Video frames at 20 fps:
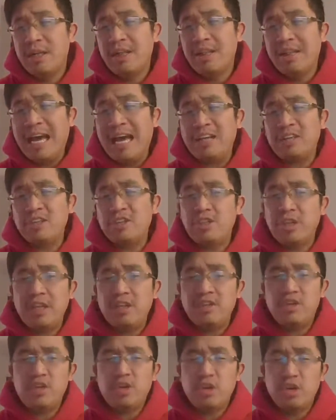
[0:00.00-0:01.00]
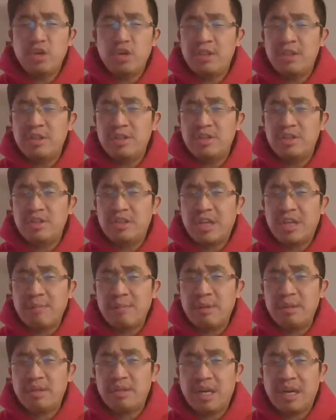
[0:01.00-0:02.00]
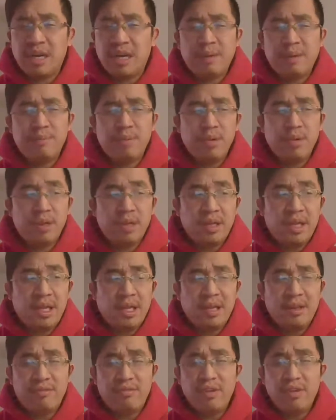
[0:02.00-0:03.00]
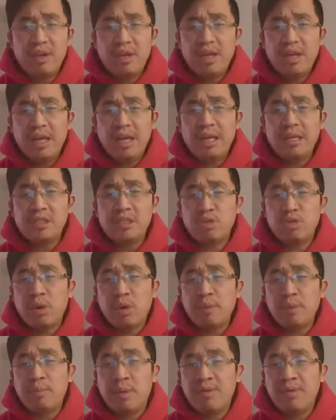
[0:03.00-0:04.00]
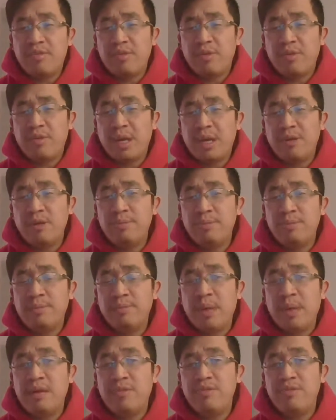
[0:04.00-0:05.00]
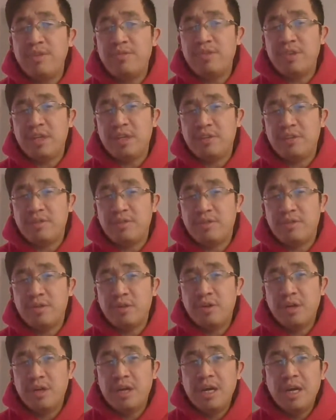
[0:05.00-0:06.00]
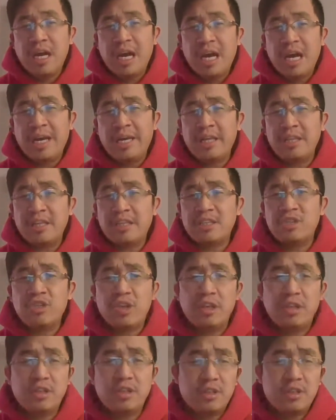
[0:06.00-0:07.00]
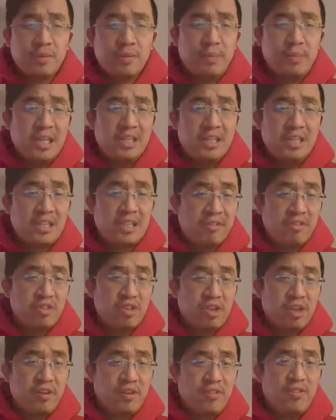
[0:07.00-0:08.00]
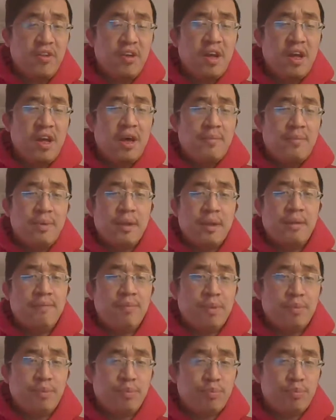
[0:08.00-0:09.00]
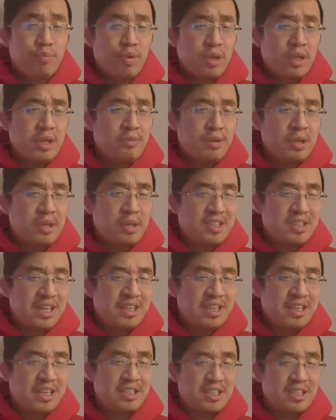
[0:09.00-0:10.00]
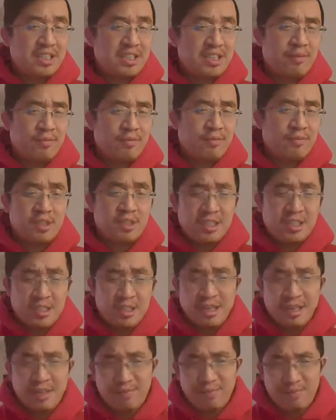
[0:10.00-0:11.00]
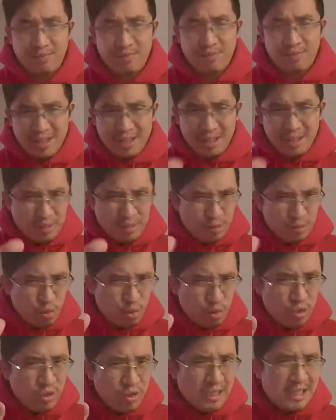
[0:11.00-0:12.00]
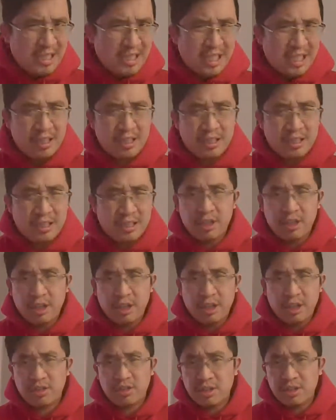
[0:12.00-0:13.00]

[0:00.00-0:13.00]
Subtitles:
The last day to turn in assignments, I believe, is 1 month from now. It'll be May 15th. I can extend it to May 17th, but pretty much that's like really cutting it close.